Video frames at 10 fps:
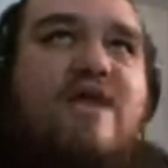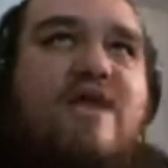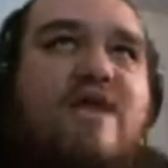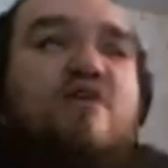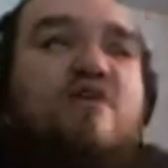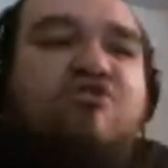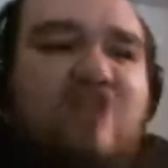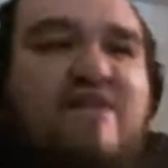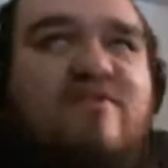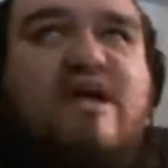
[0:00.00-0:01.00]
Yeah,
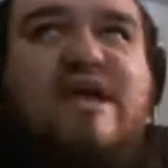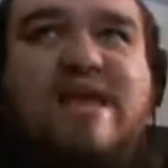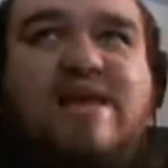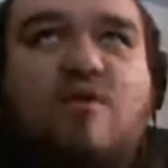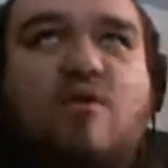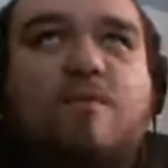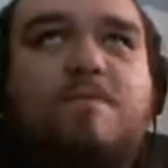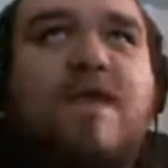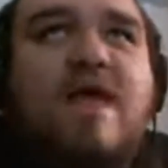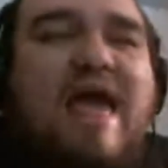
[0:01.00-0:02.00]
she's the eagle.
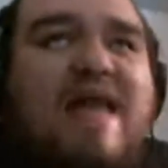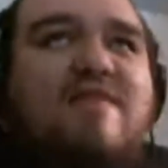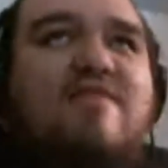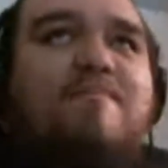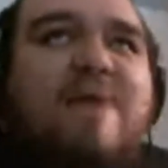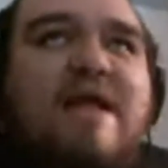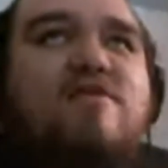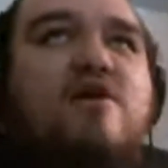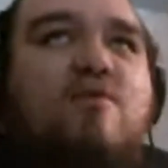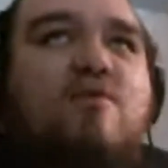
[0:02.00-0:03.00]
And in the
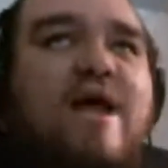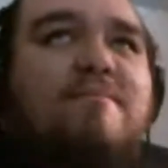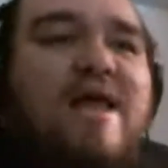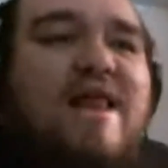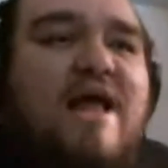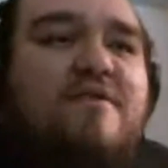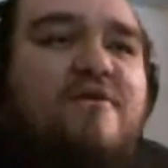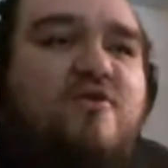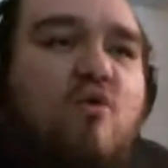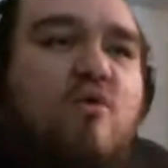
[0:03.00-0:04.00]
pentagram made out of the
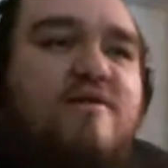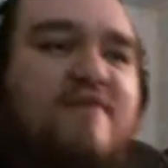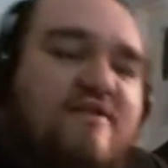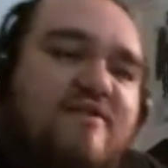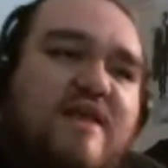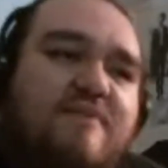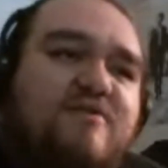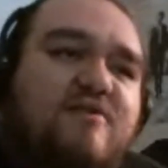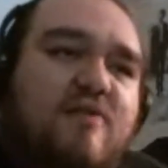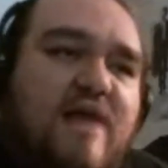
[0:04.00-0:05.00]
swords, instead of
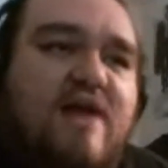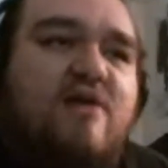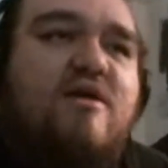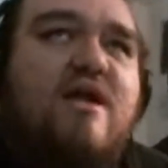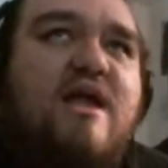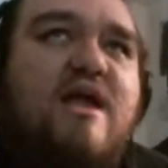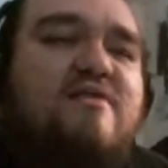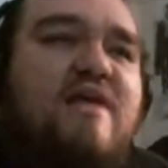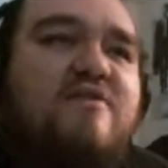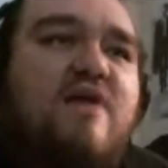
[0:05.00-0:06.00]
Slayer, it
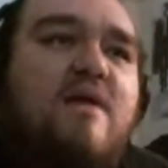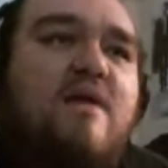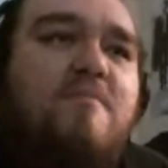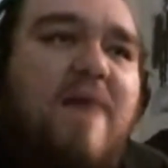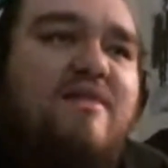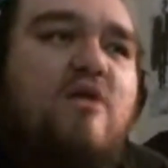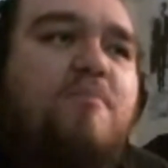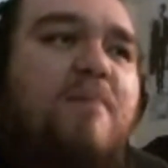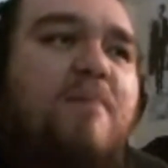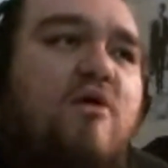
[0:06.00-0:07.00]
says My Little
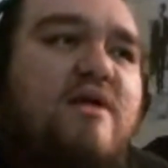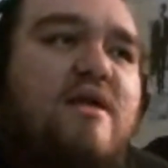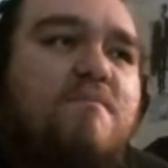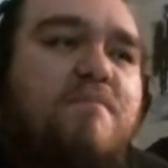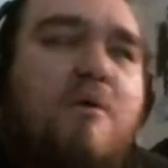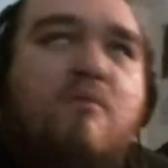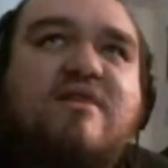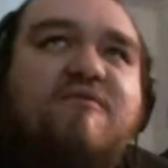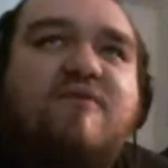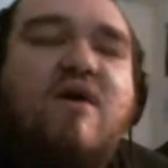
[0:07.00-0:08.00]
Pony, but with the
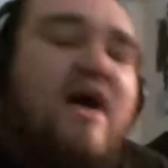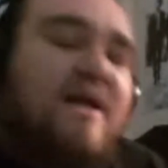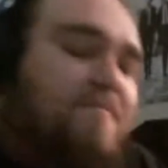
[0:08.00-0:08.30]
font.